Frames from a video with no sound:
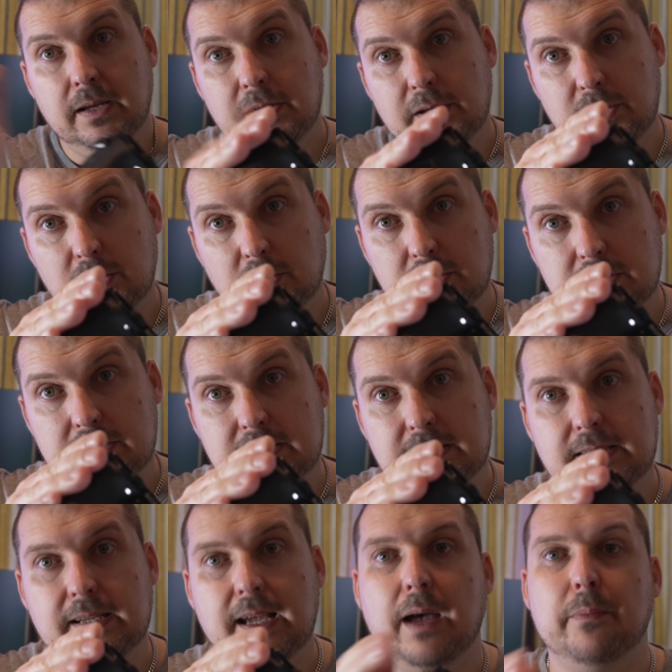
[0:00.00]
you'll
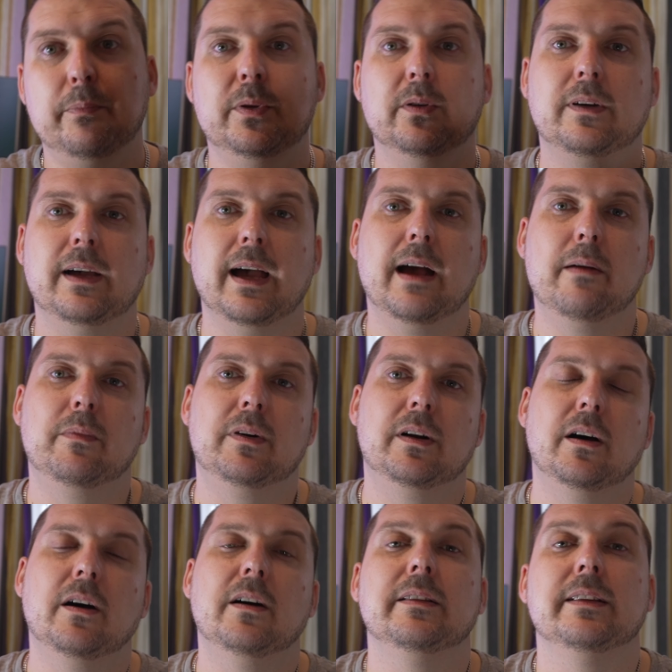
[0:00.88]
tap your
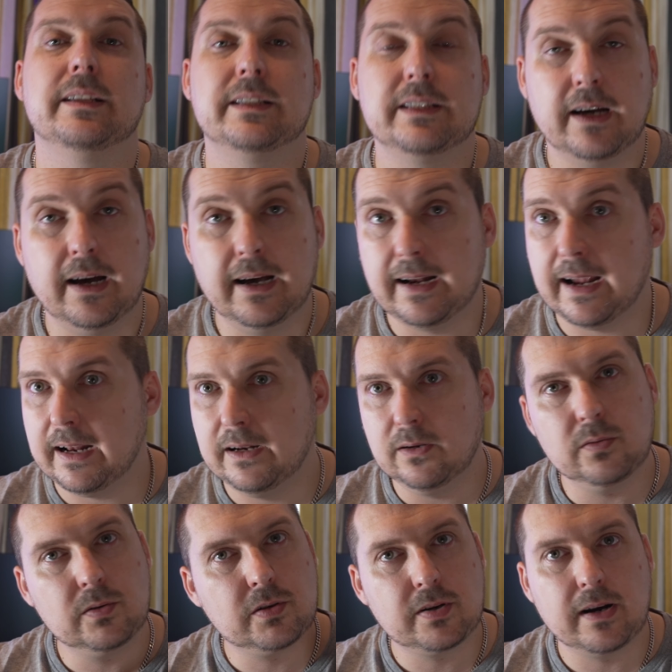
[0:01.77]
camera on the side and
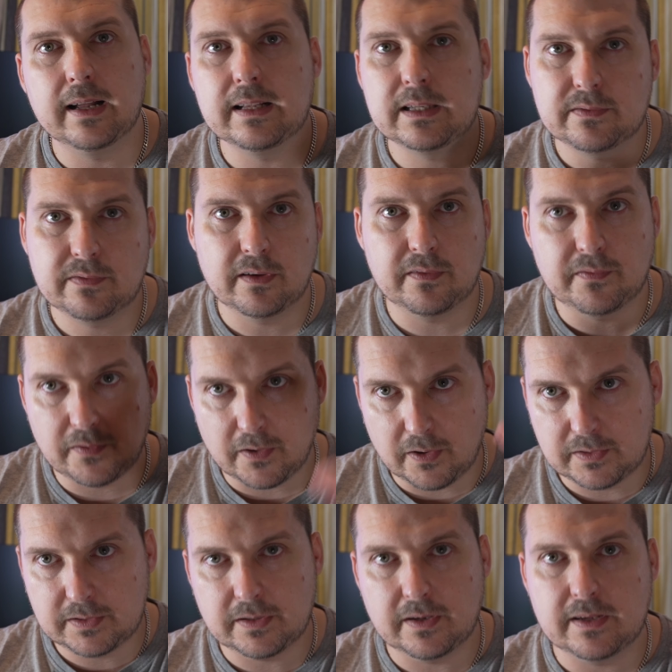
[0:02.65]
it'll transfer
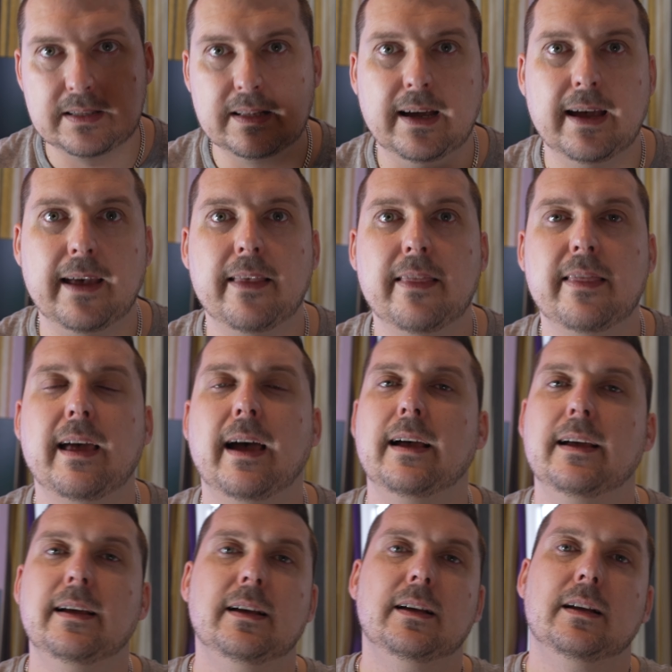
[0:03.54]
photos like
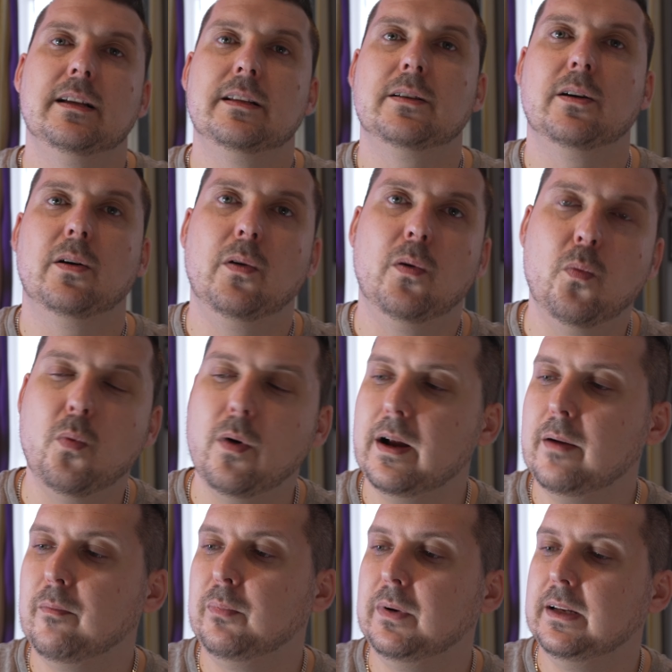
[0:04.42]
that. So
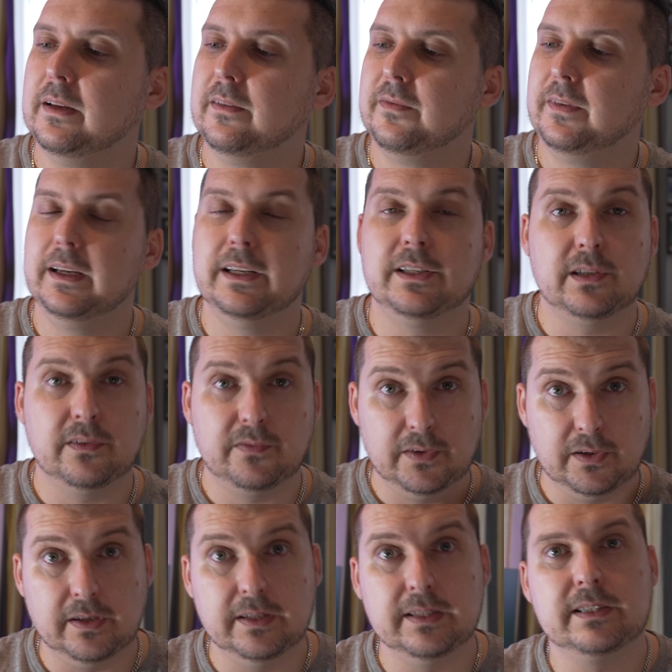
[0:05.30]
one brilliant feature
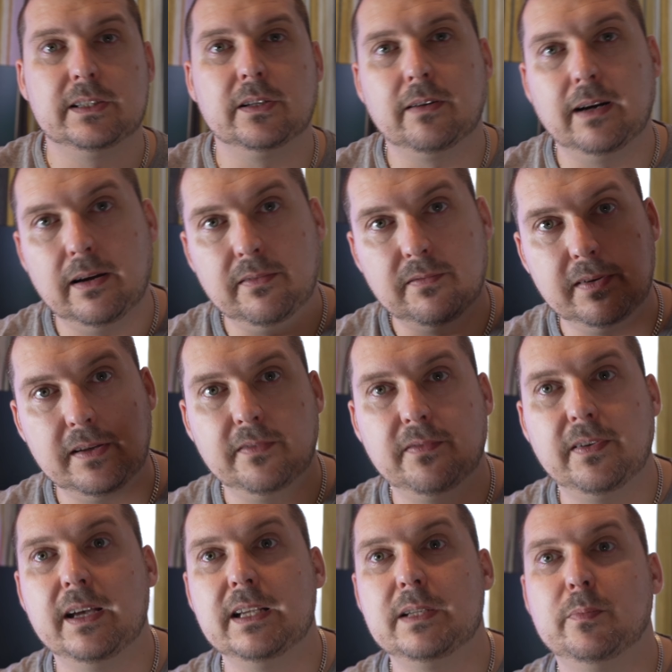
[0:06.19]
for your Instagram, for your
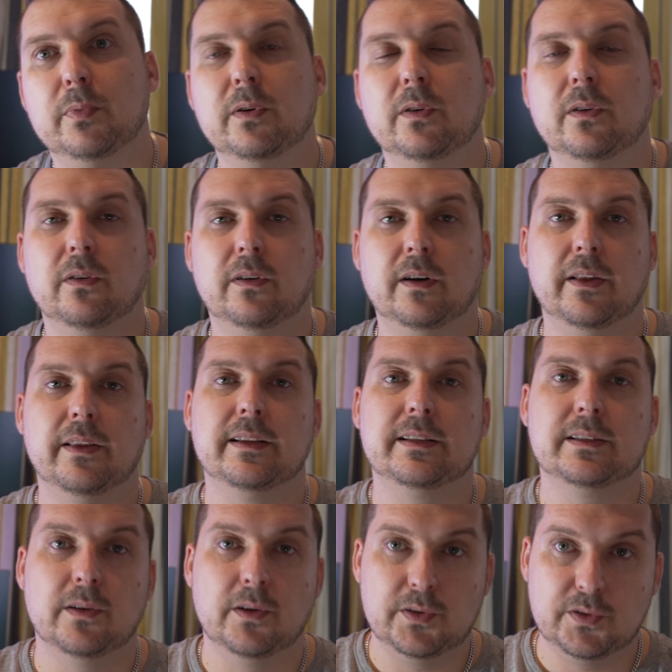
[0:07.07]
Facebook or other
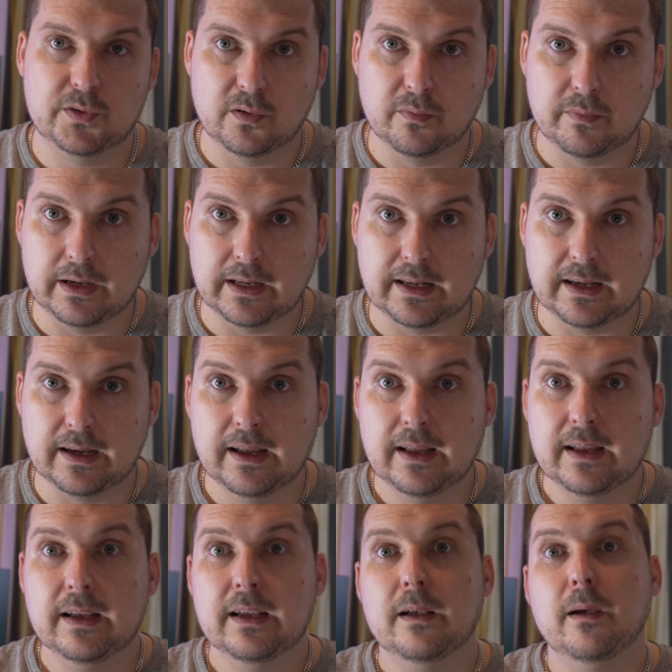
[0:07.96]
social media.
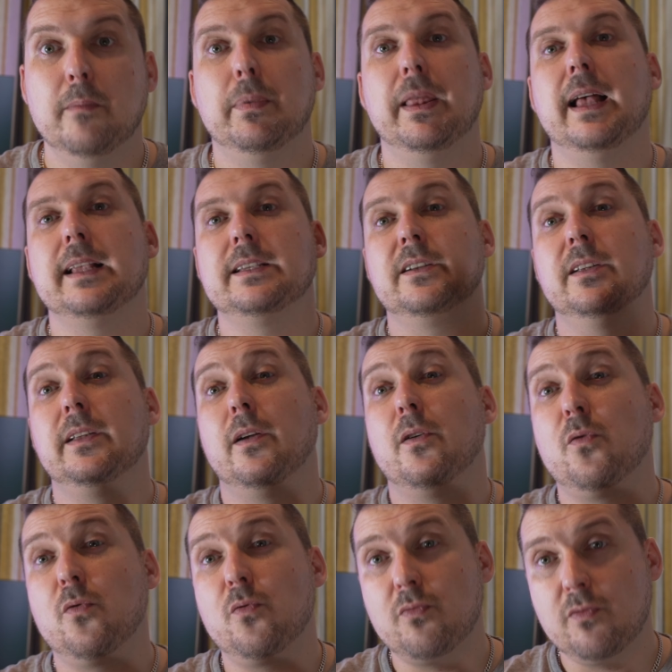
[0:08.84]
But that's going
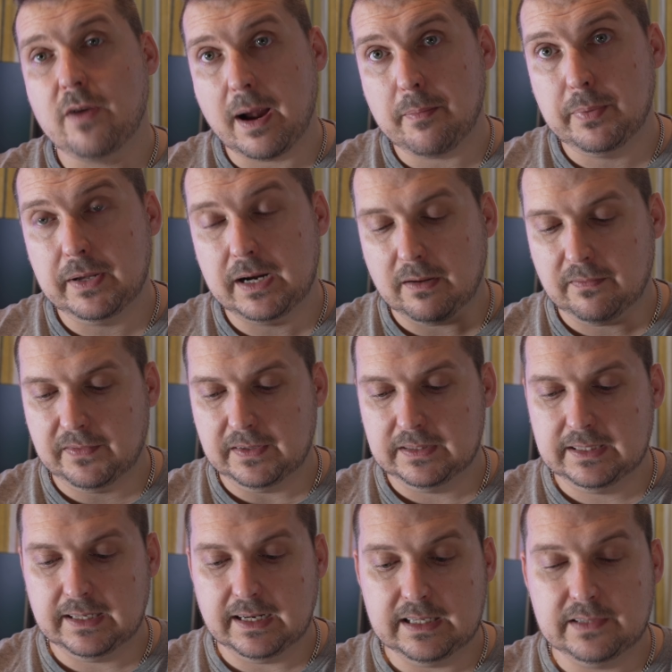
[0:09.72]
to wrap it up for
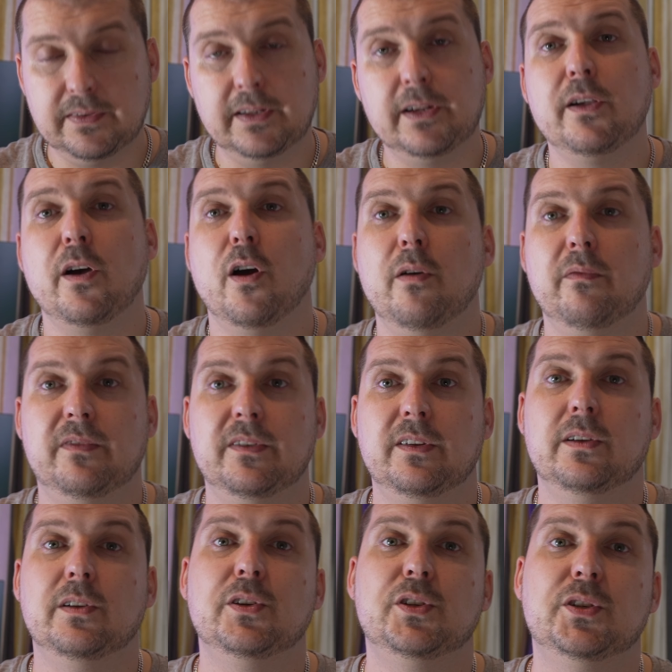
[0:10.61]
today's video. Hopefully
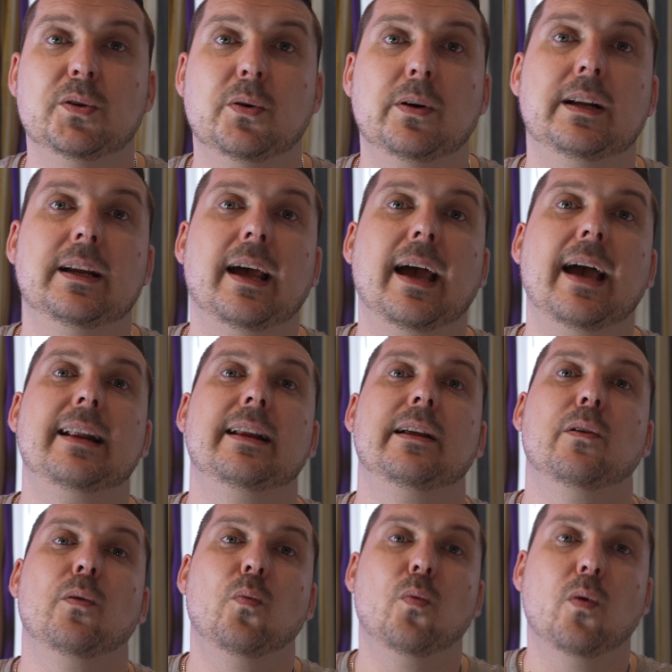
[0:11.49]
you enjoyed it and
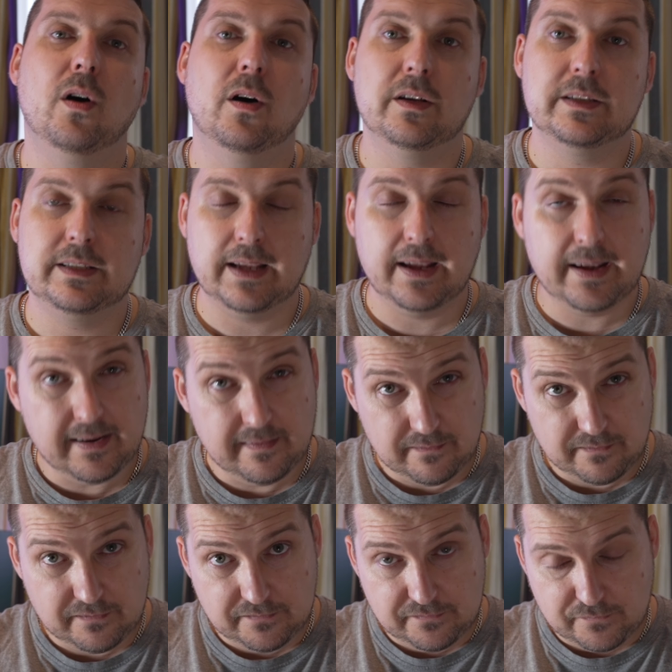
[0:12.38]
it was
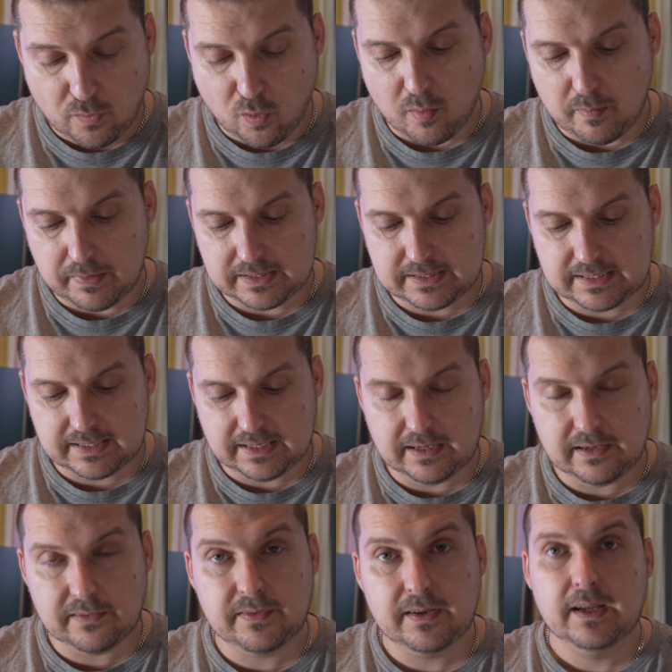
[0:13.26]

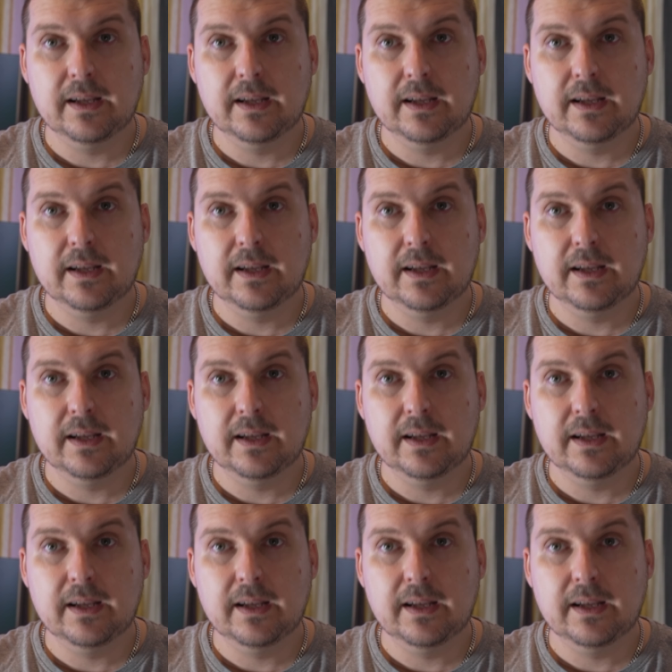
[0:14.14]
informative.